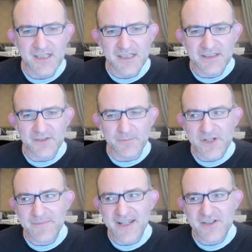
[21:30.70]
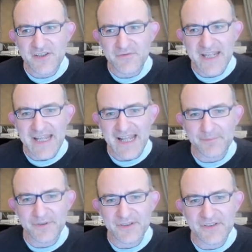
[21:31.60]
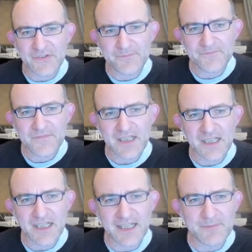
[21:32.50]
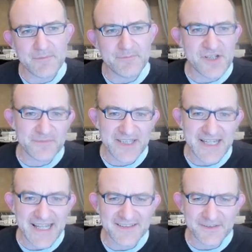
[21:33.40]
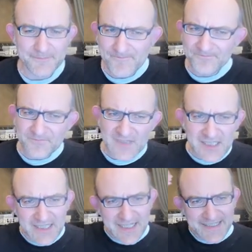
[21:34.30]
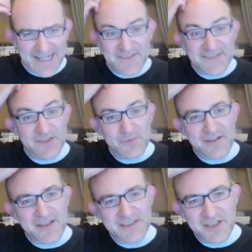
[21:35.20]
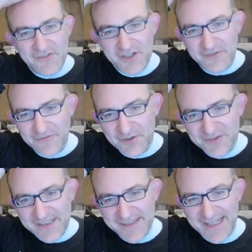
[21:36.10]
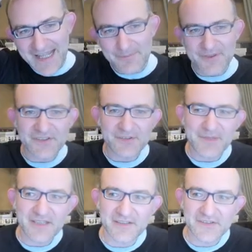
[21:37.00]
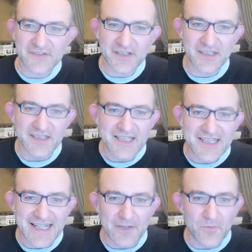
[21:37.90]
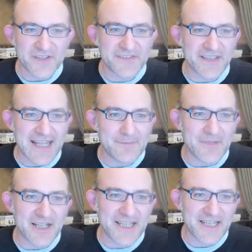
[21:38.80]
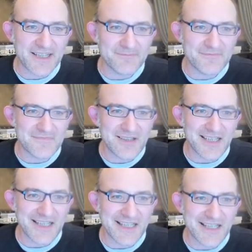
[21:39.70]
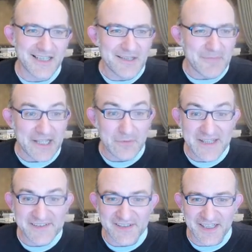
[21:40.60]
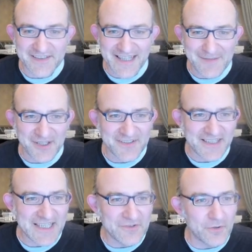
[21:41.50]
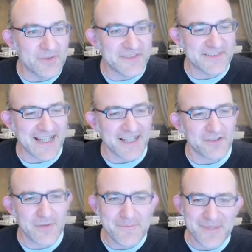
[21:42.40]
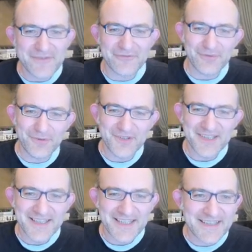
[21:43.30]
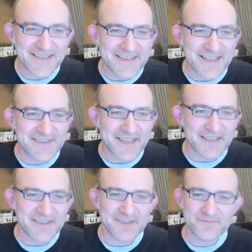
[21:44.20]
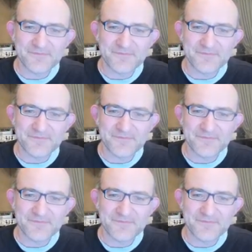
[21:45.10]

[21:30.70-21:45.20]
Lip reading: So Bishop H3 happened, Bishop D8. And now this is where, you know, the confusing thing happens, because, yeah, once again, my queen side came under enormous attack. Queen B4 hitting D6,